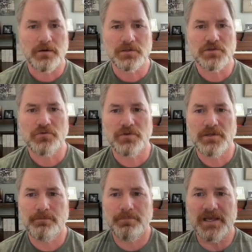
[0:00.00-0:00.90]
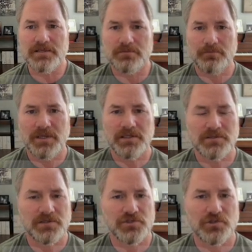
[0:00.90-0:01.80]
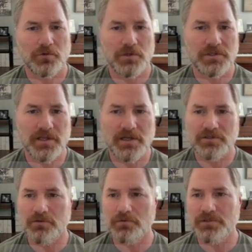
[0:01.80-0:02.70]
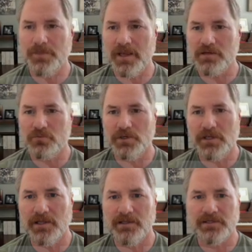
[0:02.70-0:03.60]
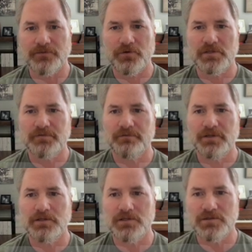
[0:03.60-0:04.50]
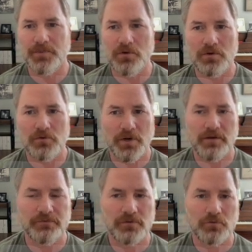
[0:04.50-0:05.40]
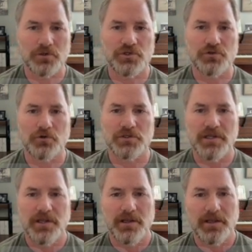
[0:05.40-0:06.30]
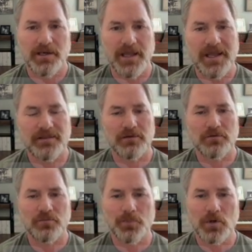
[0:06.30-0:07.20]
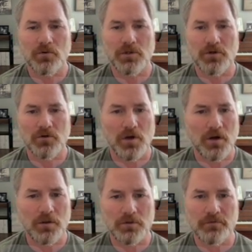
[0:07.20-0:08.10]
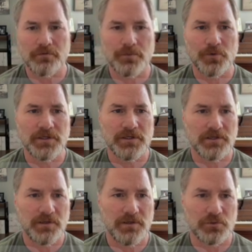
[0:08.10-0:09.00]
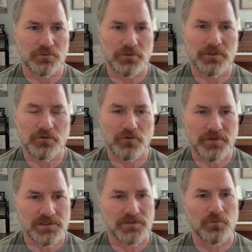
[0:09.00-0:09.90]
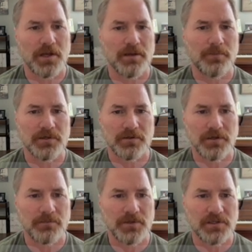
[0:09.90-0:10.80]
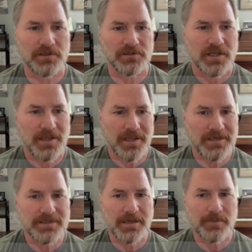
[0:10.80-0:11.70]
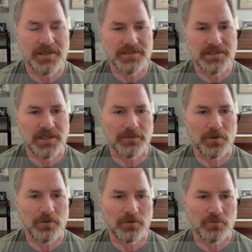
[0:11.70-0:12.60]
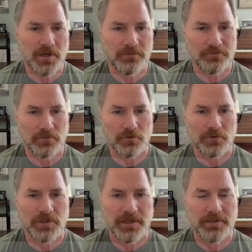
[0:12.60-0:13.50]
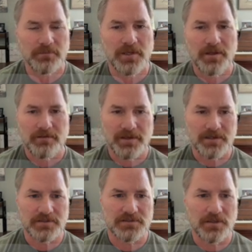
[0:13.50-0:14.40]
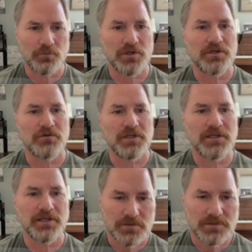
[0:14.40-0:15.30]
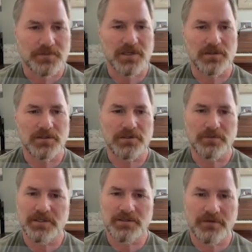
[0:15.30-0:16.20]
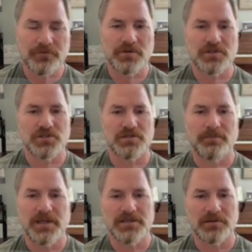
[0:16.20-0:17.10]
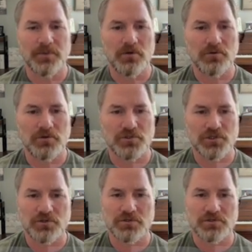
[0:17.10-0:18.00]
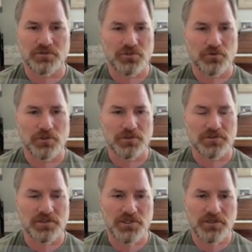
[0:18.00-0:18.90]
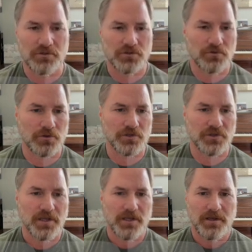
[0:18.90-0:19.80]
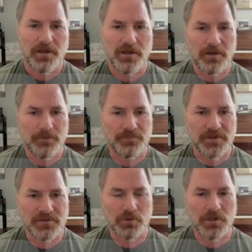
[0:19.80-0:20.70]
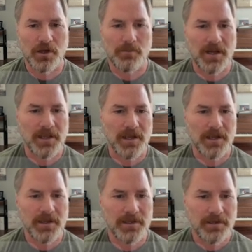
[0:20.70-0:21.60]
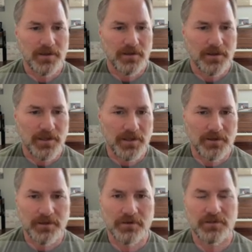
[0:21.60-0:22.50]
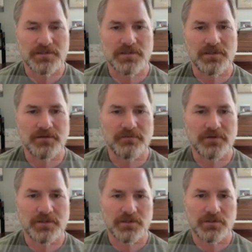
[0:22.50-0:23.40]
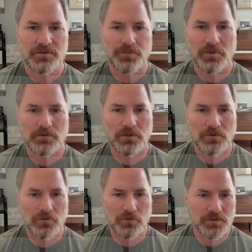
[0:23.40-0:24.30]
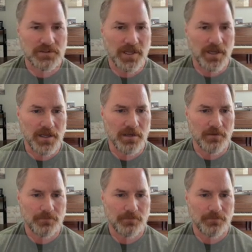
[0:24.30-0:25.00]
to the best men's shorts that I sold this past week, and that's for this vintage Polo Ralph Lauren shorts, and it had the little polo all over print. It was really cool. This is why I picked it up, because anytime I see a Polo Ralph Lauren item that is somewhat unique, something a little bit different than just the basic polo shirts or shorts, the chino shorts, this one caught my eye, and there is the vintage polo tag.